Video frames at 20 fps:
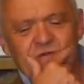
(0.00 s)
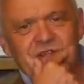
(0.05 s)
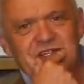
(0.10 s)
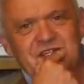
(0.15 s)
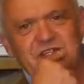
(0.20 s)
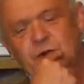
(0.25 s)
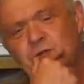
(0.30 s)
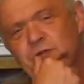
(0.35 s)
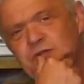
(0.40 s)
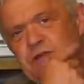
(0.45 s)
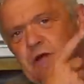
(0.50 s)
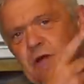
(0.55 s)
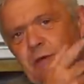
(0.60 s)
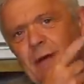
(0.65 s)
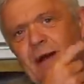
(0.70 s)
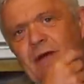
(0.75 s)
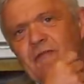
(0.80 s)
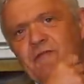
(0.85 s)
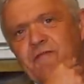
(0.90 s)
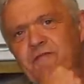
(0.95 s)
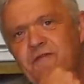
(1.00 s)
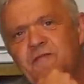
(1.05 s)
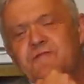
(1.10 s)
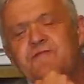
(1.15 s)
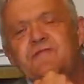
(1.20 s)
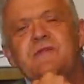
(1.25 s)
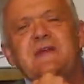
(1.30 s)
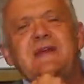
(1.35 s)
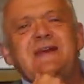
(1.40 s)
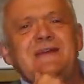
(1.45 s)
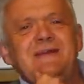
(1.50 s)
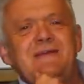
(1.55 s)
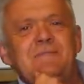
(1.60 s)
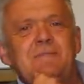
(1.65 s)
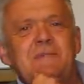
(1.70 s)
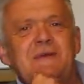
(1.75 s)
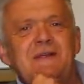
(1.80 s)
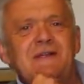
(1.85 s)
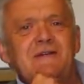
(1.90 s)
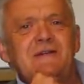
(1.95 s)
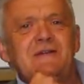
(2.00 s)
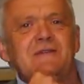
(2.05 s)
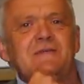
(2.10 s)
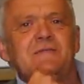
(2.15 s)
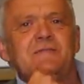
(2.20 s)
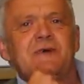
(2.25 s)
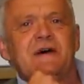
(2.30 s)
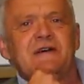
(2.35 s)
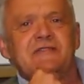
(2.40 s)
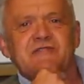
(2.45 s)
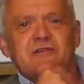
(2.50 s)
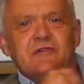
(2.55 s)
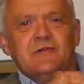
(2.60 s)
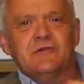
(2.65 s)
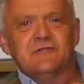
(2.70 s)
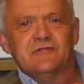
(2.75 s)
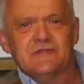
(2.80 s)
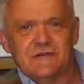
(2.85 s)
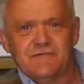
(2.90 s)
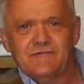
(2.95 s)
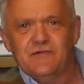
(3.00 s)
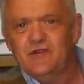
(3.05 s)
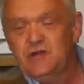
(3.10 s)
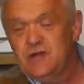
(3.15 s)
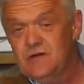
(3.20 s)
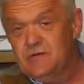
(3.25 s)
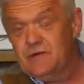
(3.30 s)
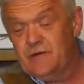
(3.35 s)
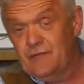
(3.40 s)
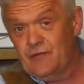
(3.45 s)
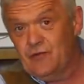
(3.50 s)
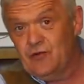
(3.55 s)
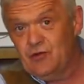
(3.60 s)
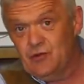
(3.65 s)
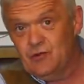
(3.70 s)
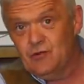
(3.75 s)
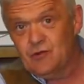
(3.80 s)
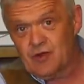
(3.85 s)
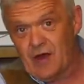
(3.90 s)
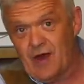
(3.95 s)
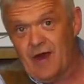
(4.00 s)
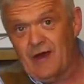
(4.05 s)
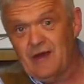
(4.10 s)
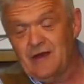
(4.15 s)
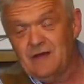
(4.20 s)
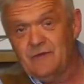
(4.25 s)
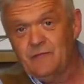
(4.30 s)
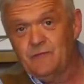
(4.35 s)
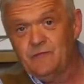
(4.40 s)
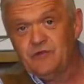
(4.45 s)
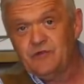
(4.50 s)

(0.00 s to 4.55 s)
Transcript: there's also about 15 million bicycles every year in the UK